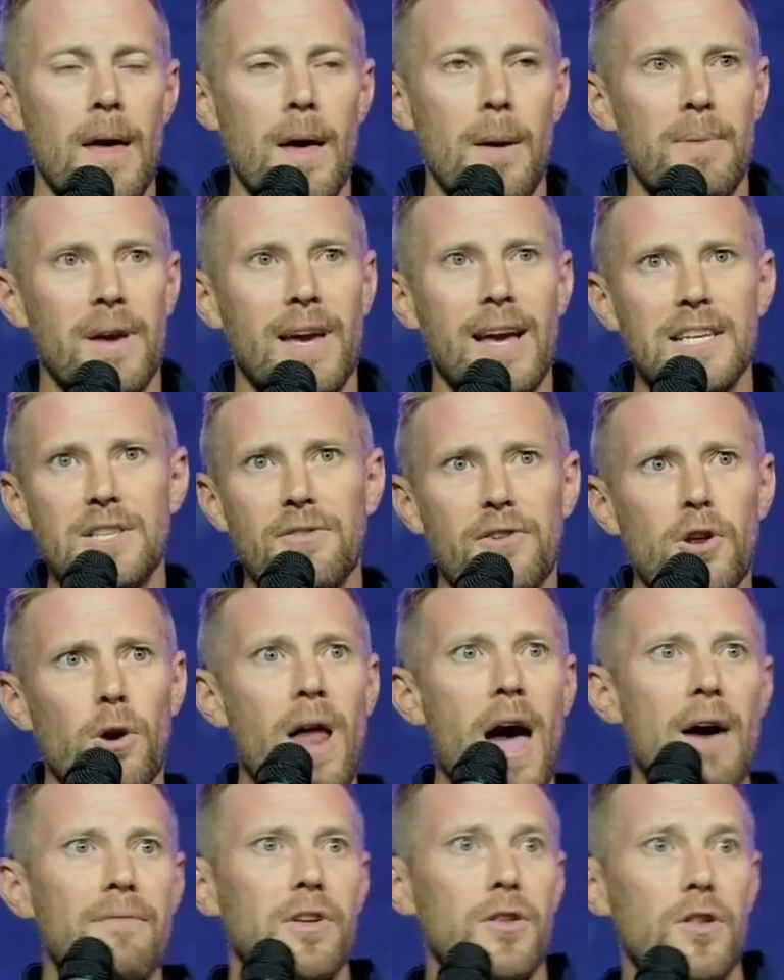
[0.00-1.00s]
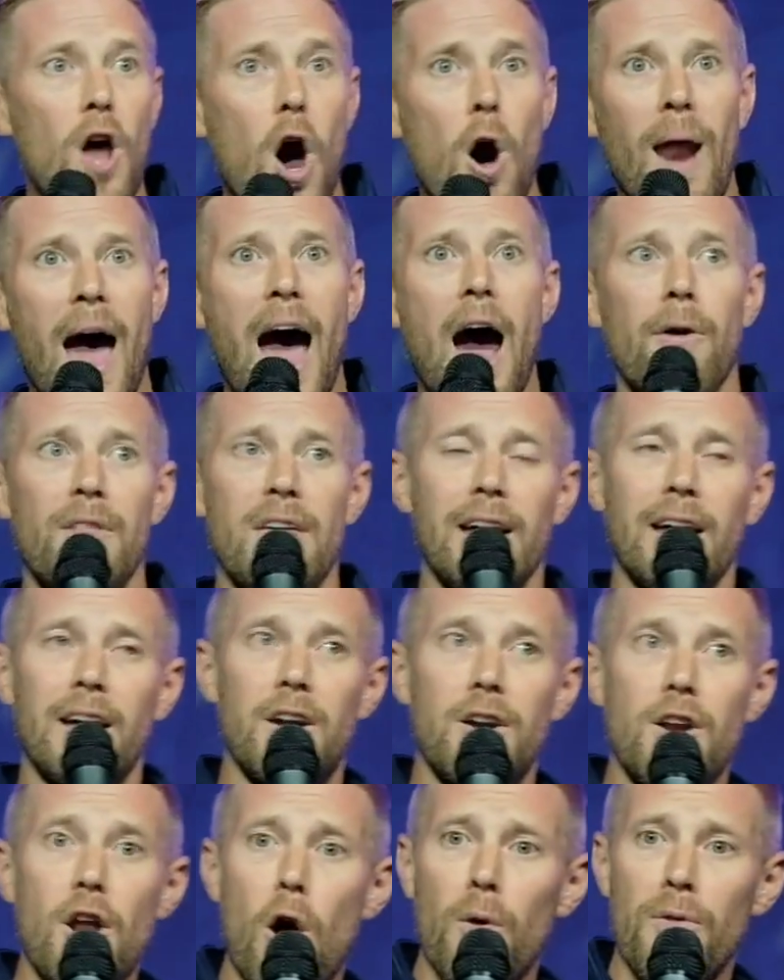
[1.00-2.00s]
Because if you don't have the note, how are they going to
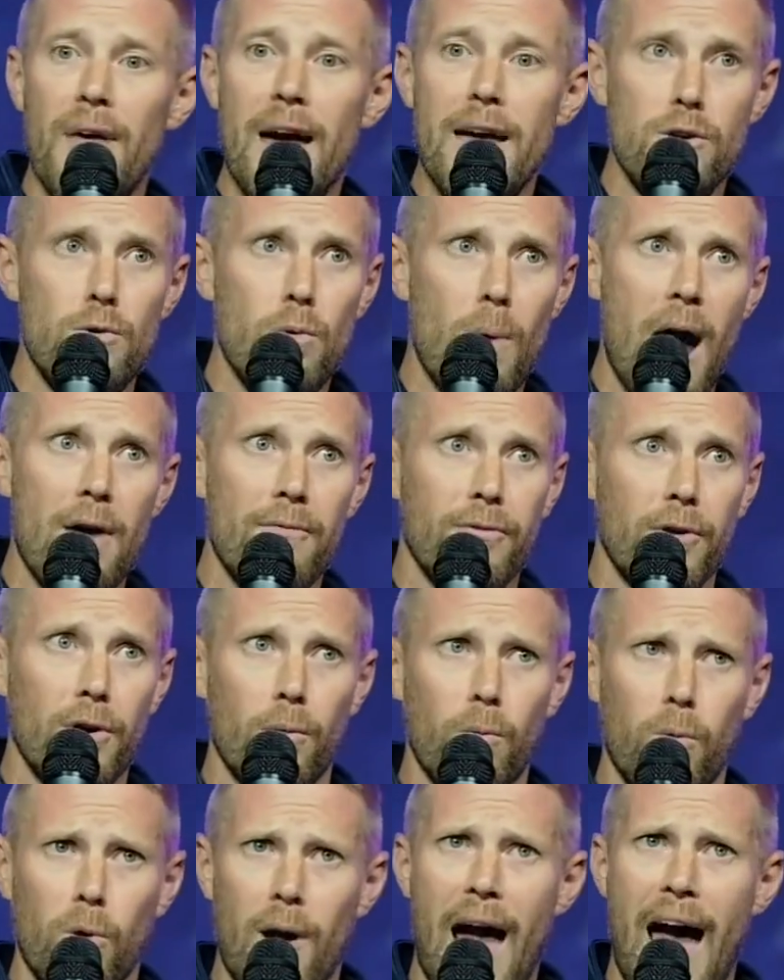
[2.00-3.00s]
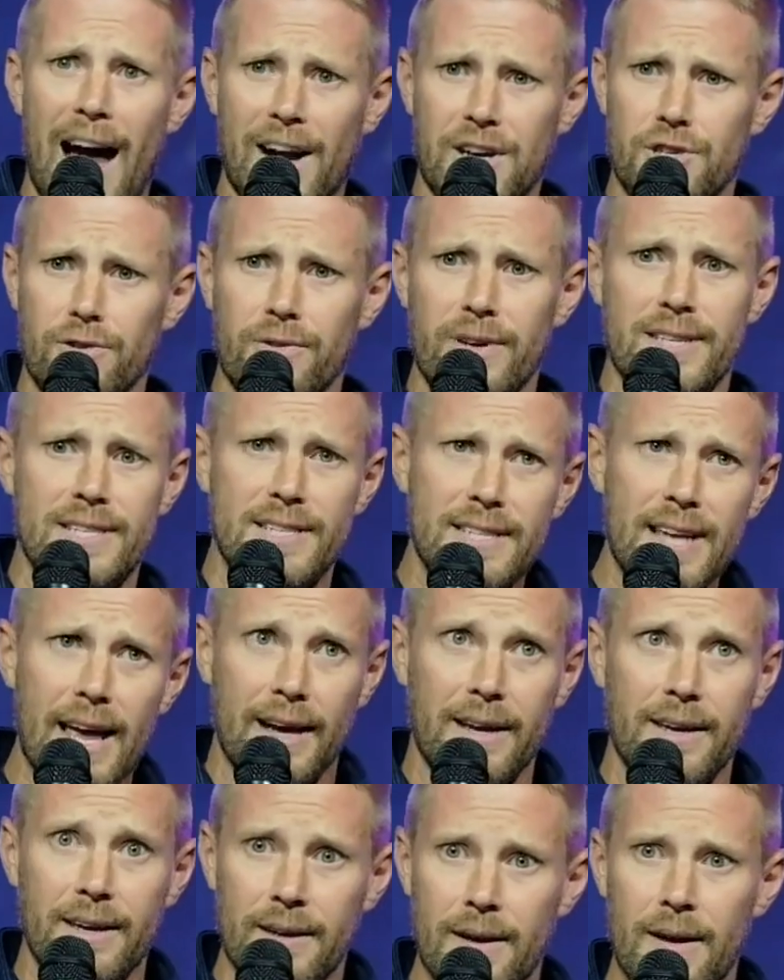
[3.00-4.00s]
know that you ever were actually
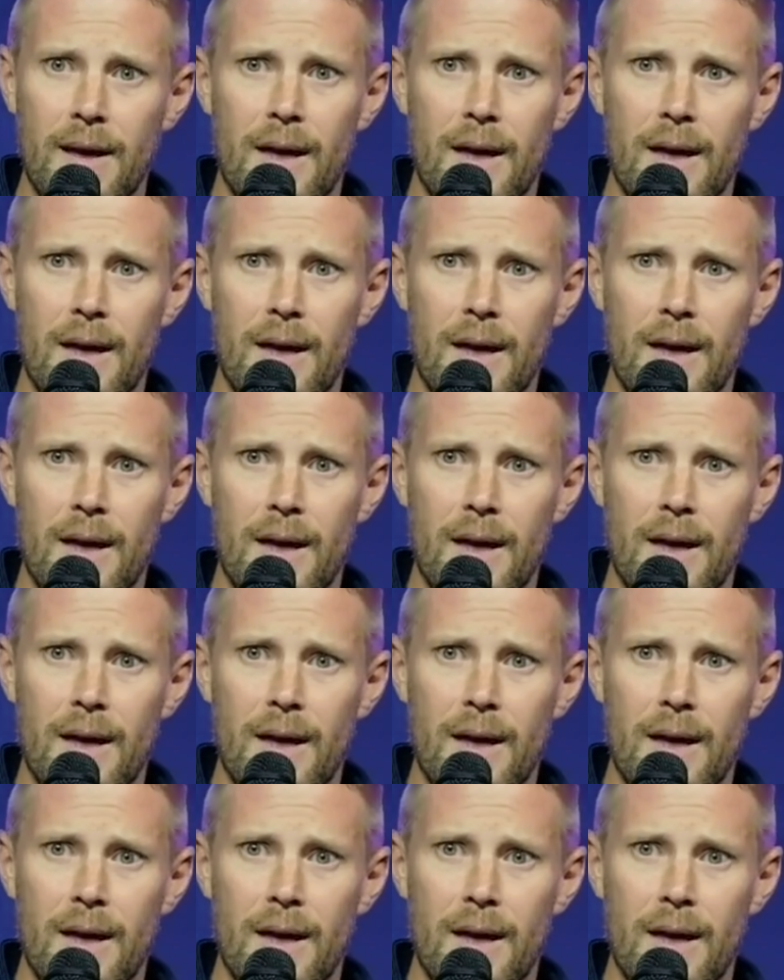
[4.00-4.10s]
sick?